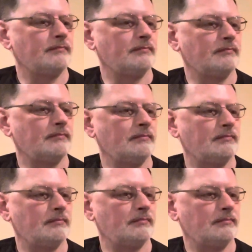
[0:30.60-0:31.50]

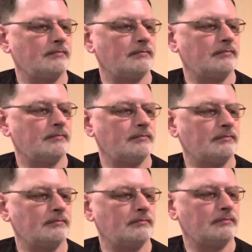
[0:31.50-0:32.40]

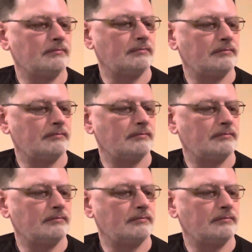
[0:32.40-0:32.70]
This person isn't speaking.